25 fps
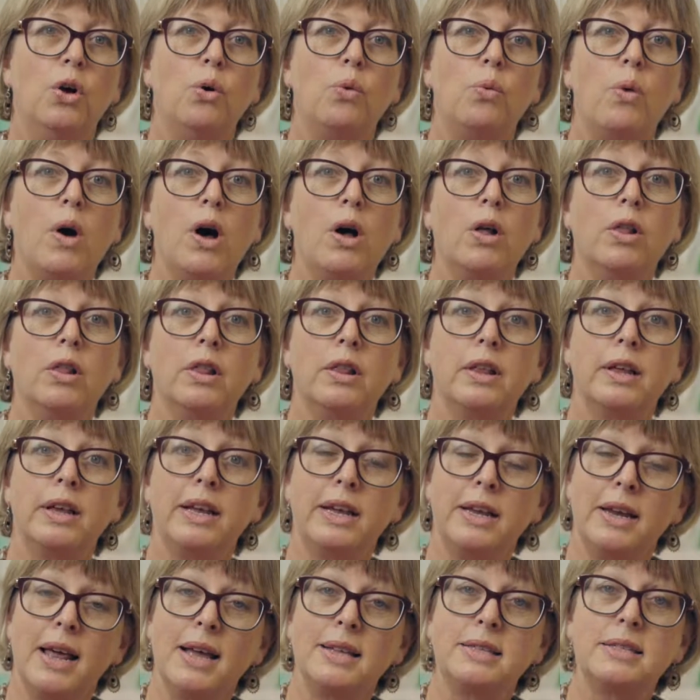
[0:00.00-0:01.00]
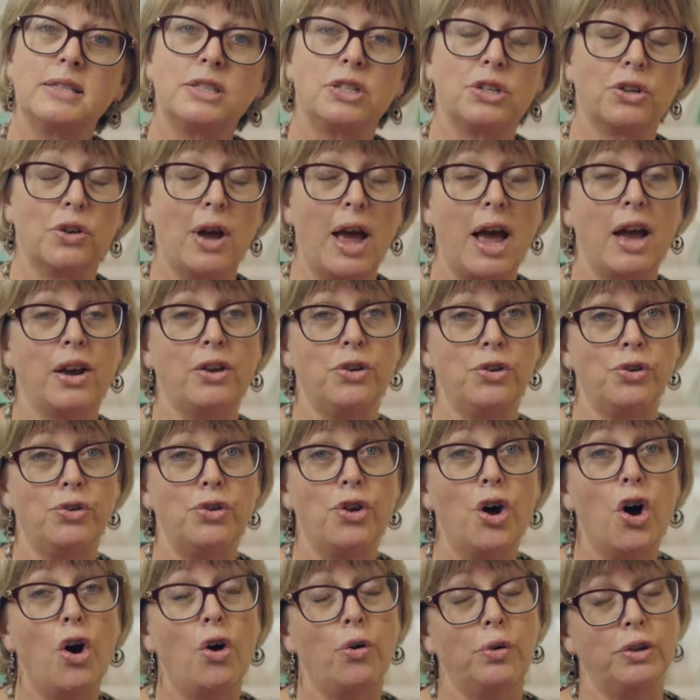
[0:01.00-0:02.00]
Well, in answer to how do you
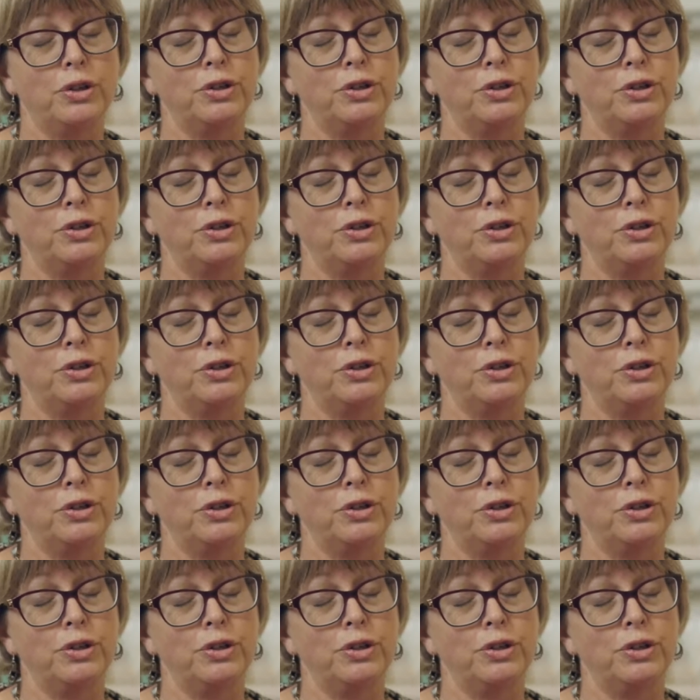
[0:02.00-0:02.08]
know